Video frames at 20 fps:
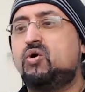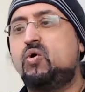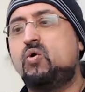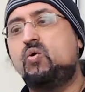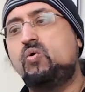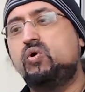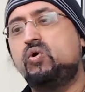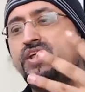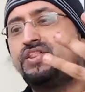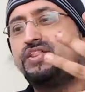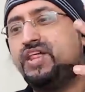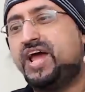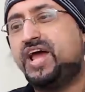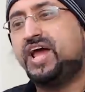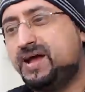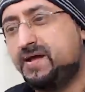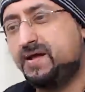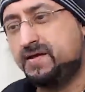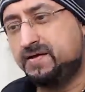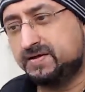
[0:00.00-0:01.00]
All of
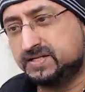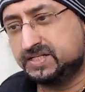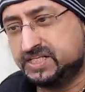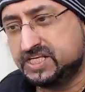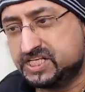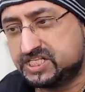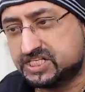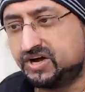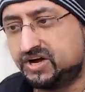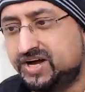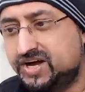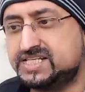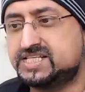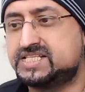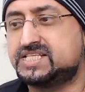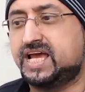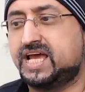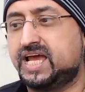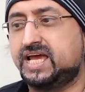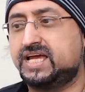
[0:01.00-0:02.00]
that design
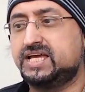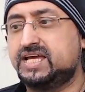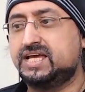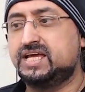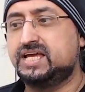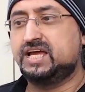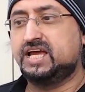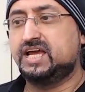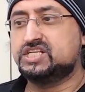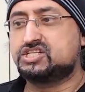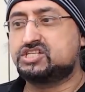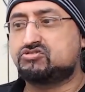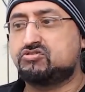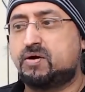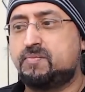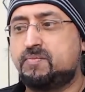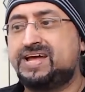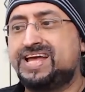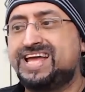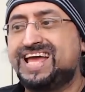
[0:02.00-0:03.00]
set is
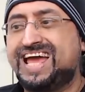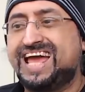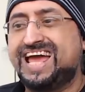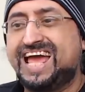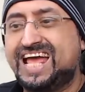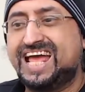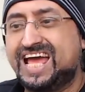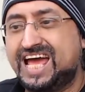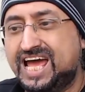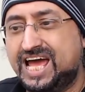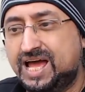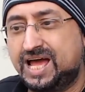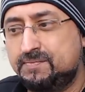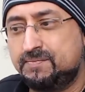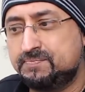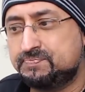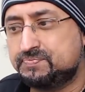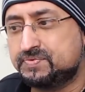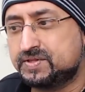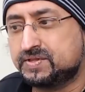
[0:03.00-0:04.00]
from
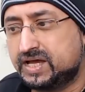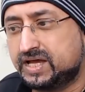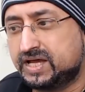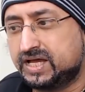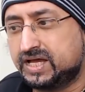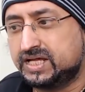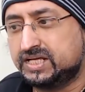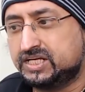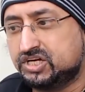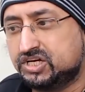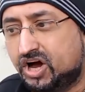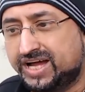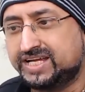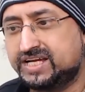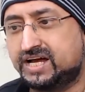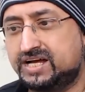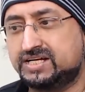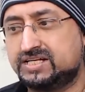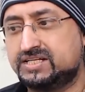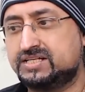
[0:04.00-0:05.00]

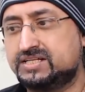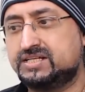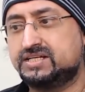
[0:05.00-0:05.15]
Giger.